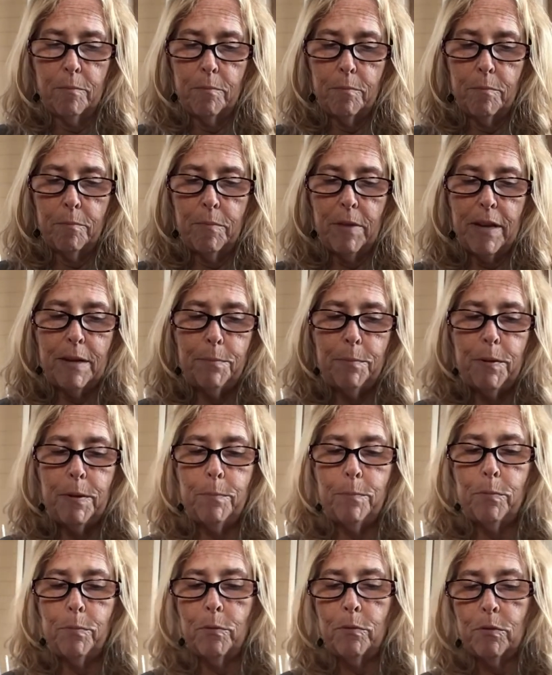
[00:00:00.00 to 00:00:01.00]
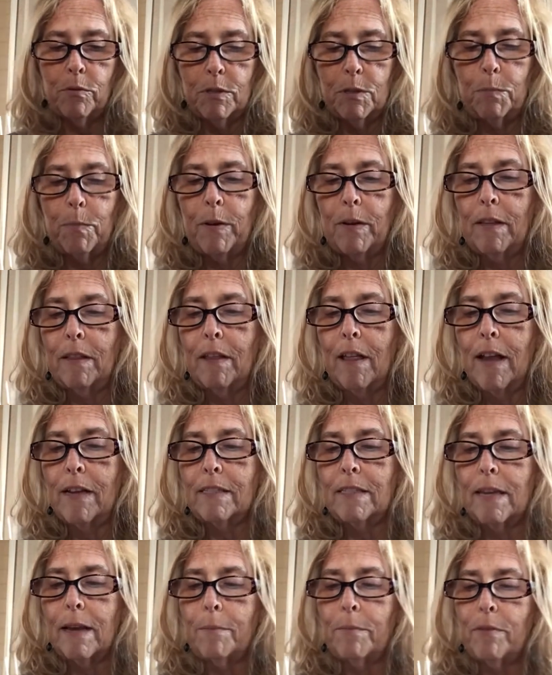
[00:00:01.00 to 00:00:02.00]
Many people spend a lot of
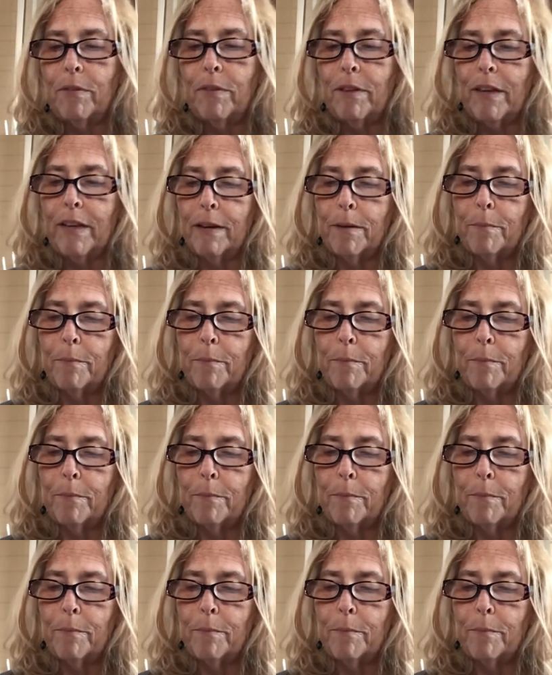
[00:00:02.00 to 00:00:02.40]
time thinking